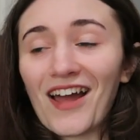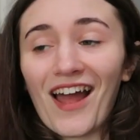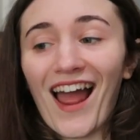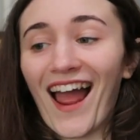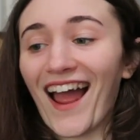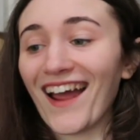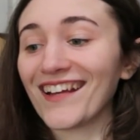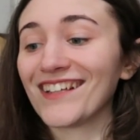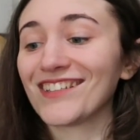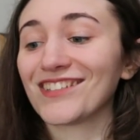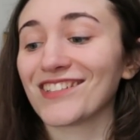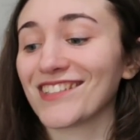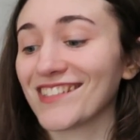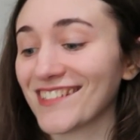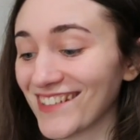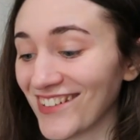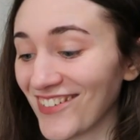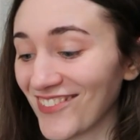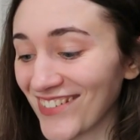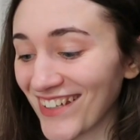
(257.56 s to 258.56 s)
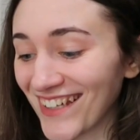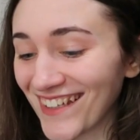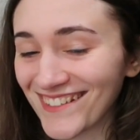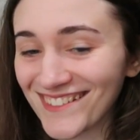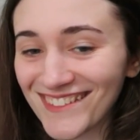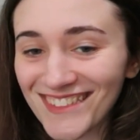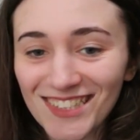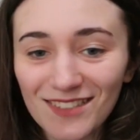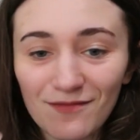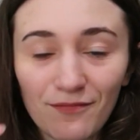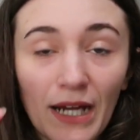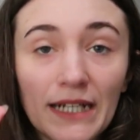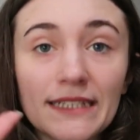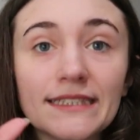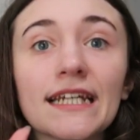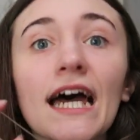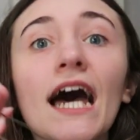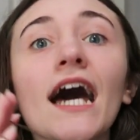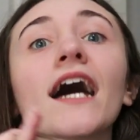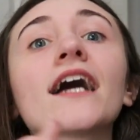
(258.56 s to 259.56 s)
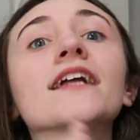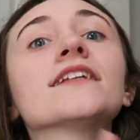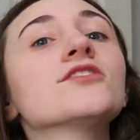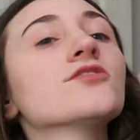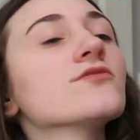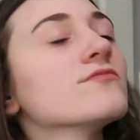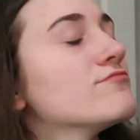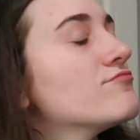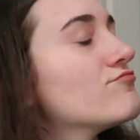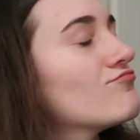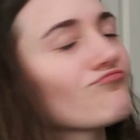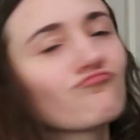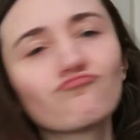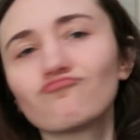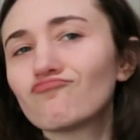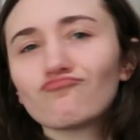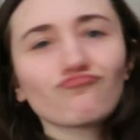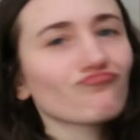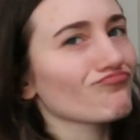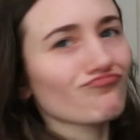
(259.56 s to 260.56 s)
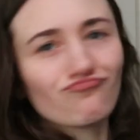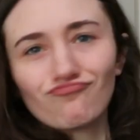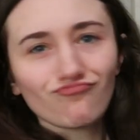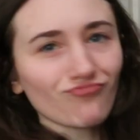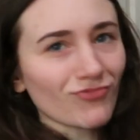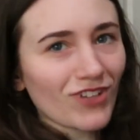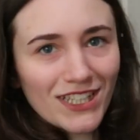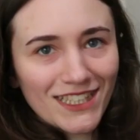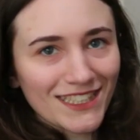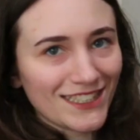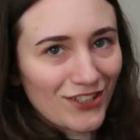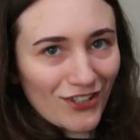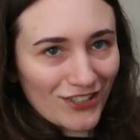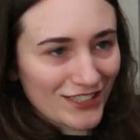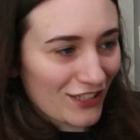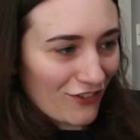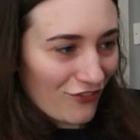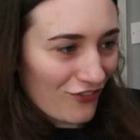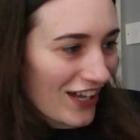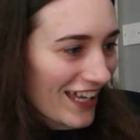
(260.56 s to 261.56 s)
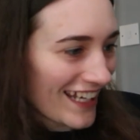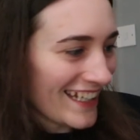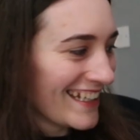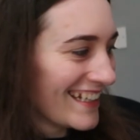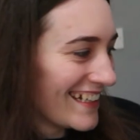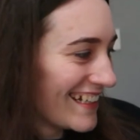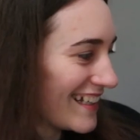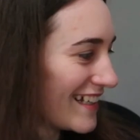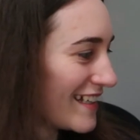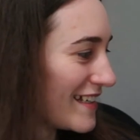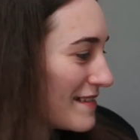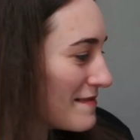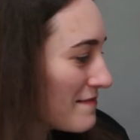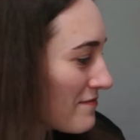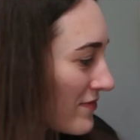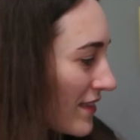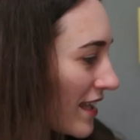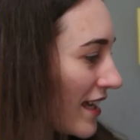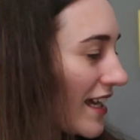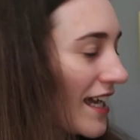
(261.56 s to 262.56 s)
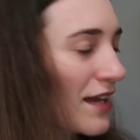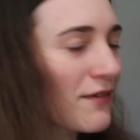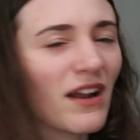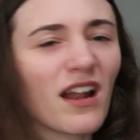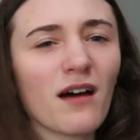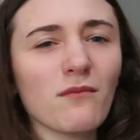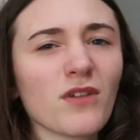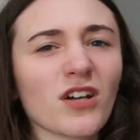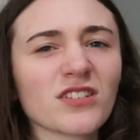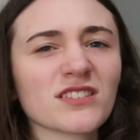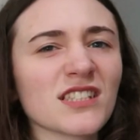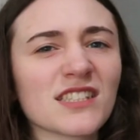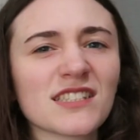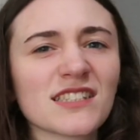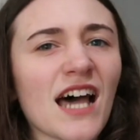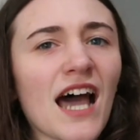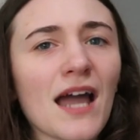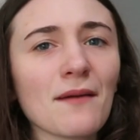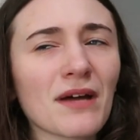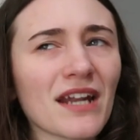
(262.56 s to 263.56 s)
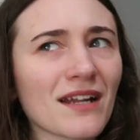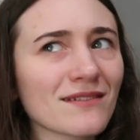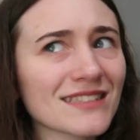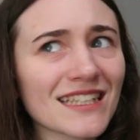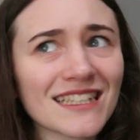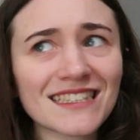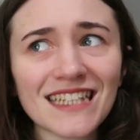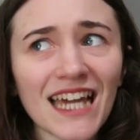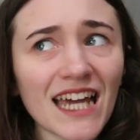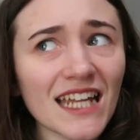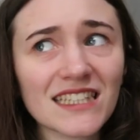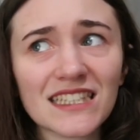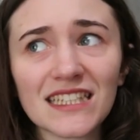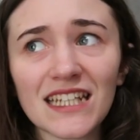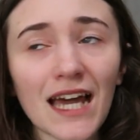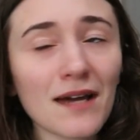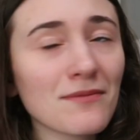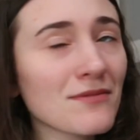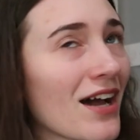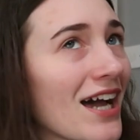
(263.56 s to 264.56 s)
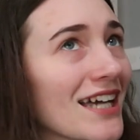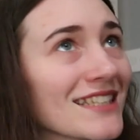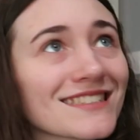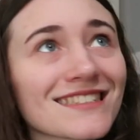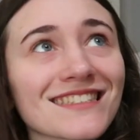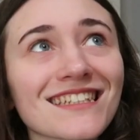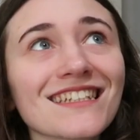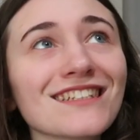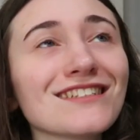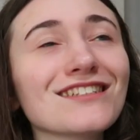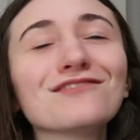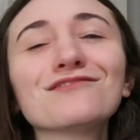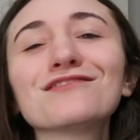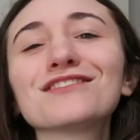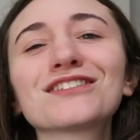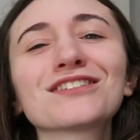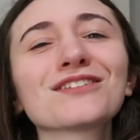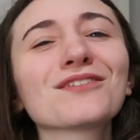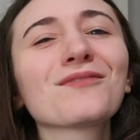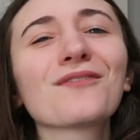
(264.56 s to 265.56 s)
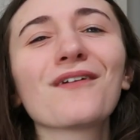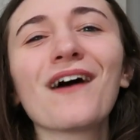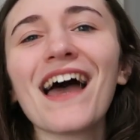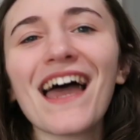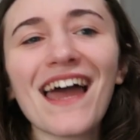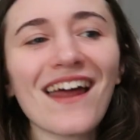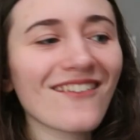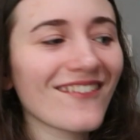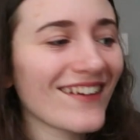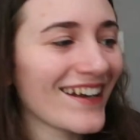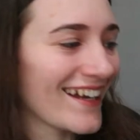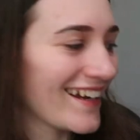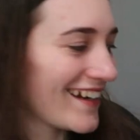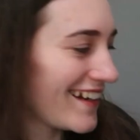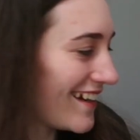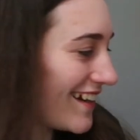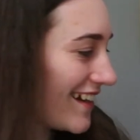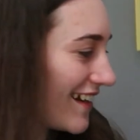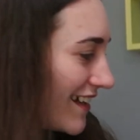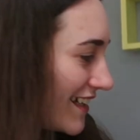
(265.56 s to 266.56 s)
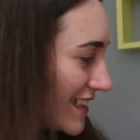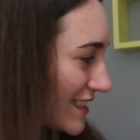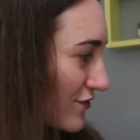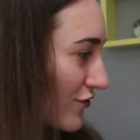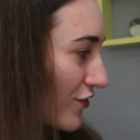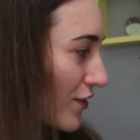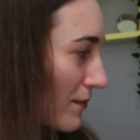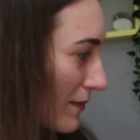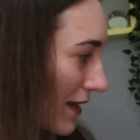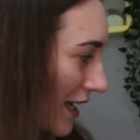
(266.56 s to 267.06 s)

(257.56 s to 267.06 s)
I just love it. My dad, not a fan. He went, I'm not a tie man. I said, Dad, I'm not asking you to wear it. It's for